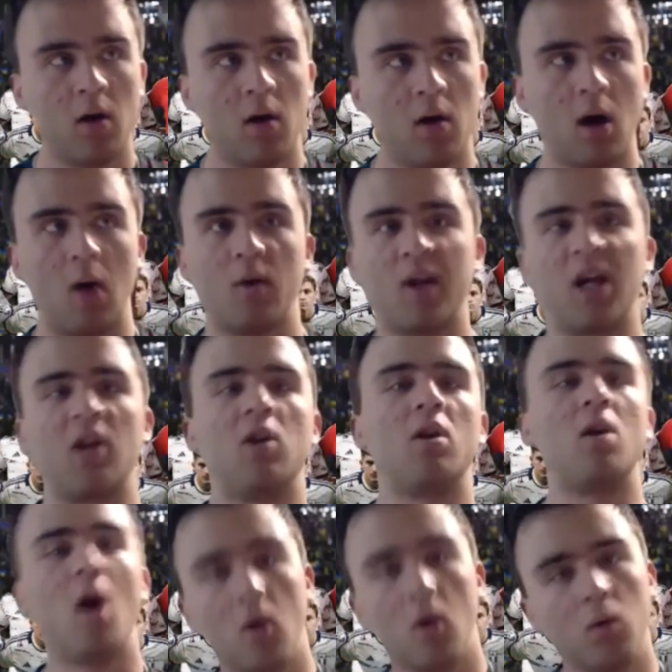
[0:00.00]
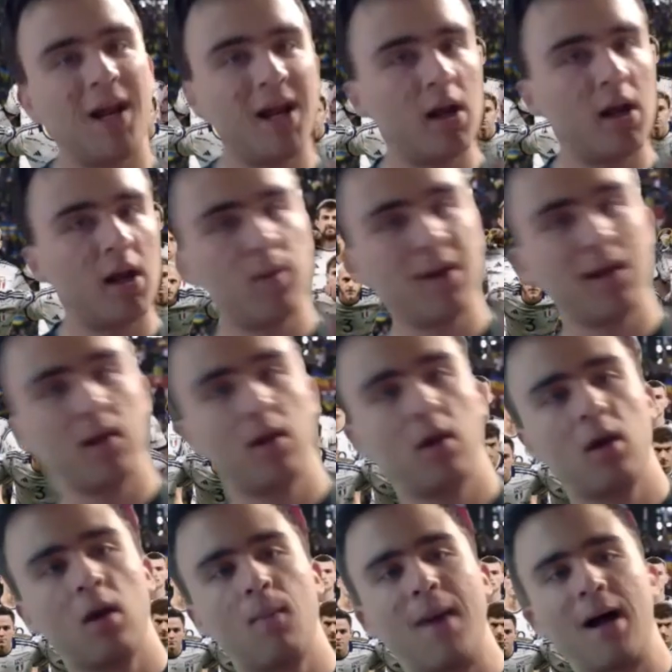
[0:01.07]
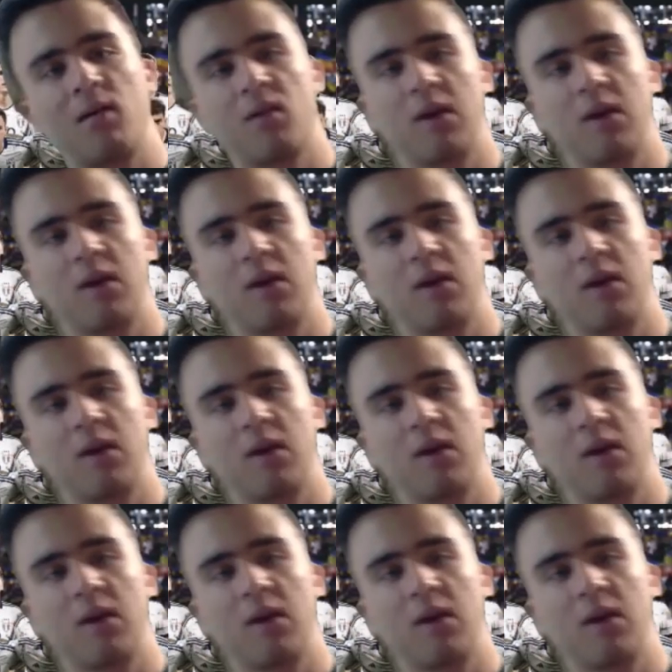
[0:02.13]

I would say, know a little bit about